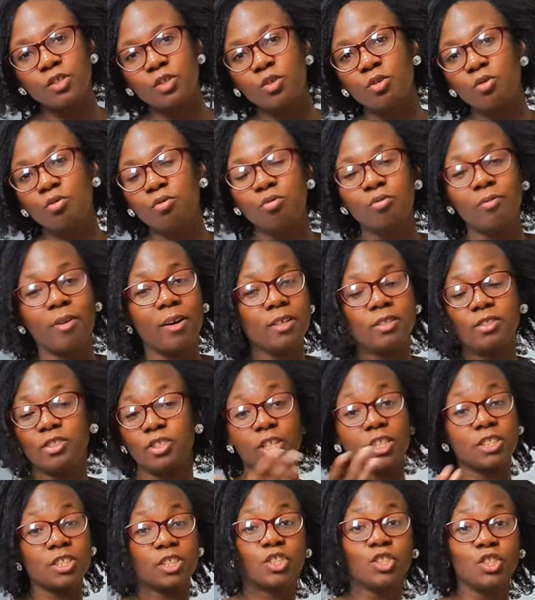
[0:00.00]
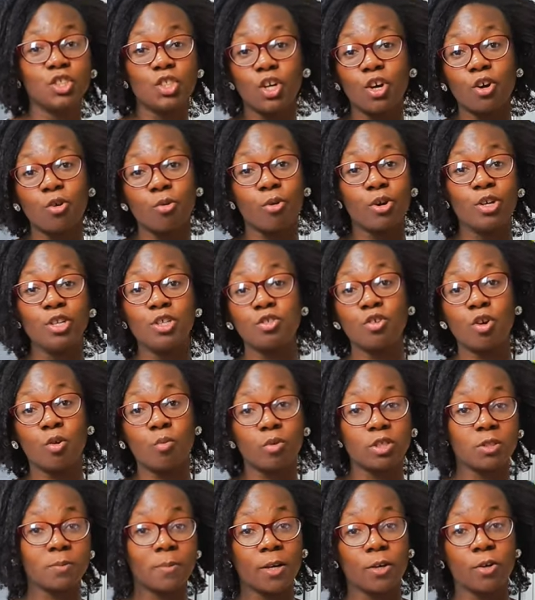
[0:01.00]
who doesn't know or you don't
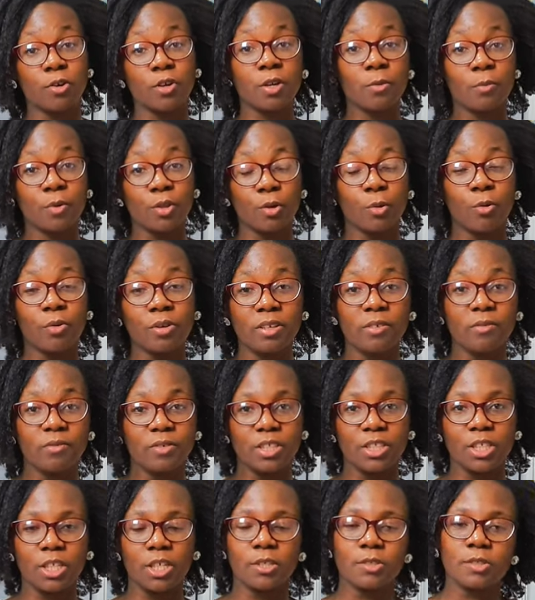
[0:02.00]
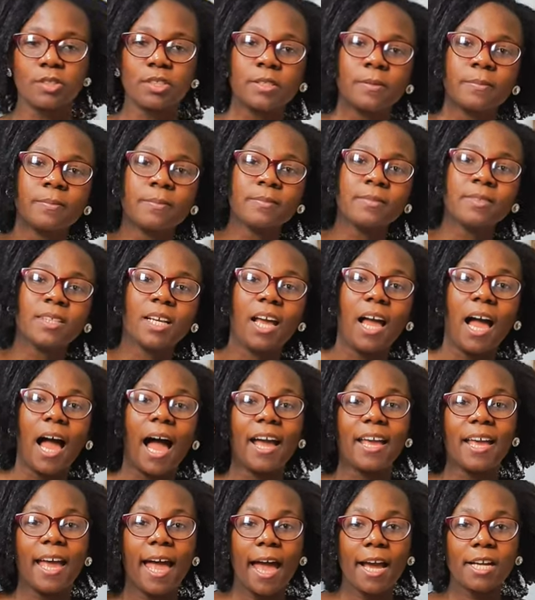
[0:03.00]
watch my Cooking with Onion videos,
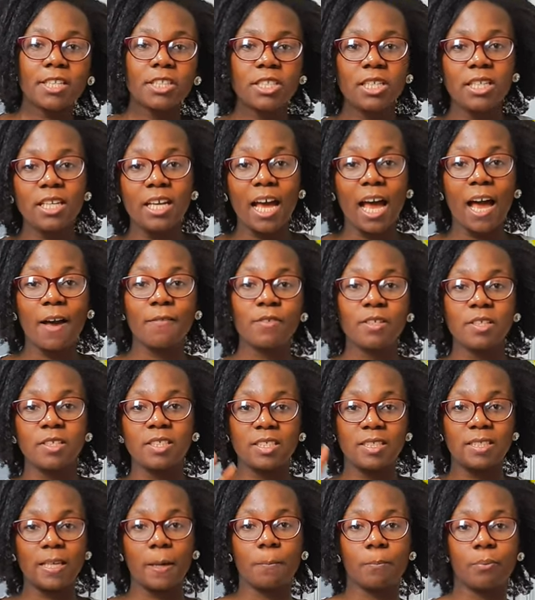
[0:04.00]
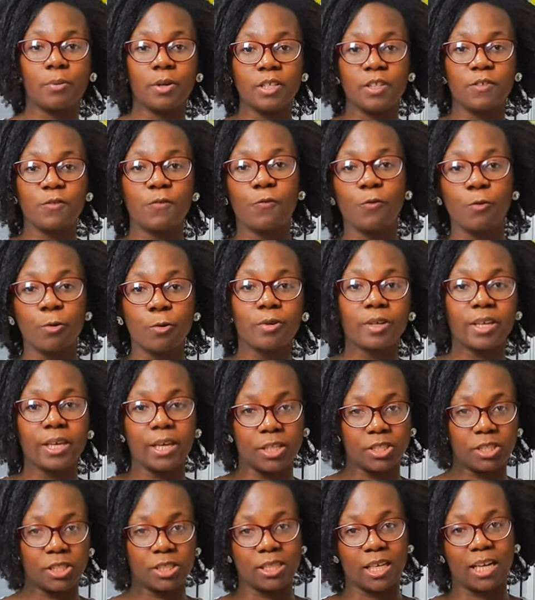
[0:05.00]
I actually have a separate full
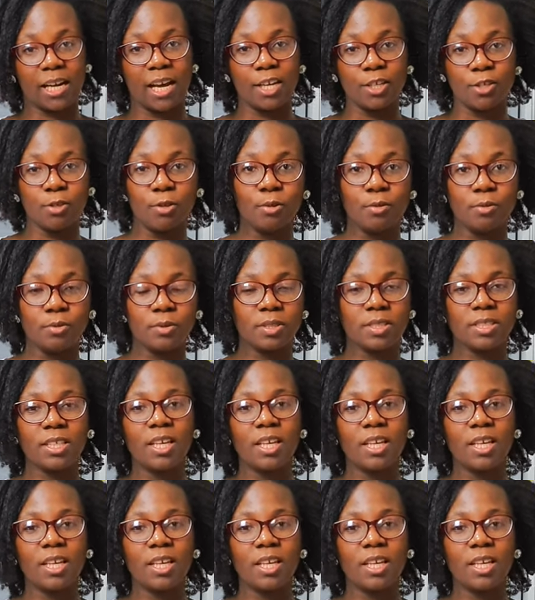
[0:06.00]
kitchen that I use.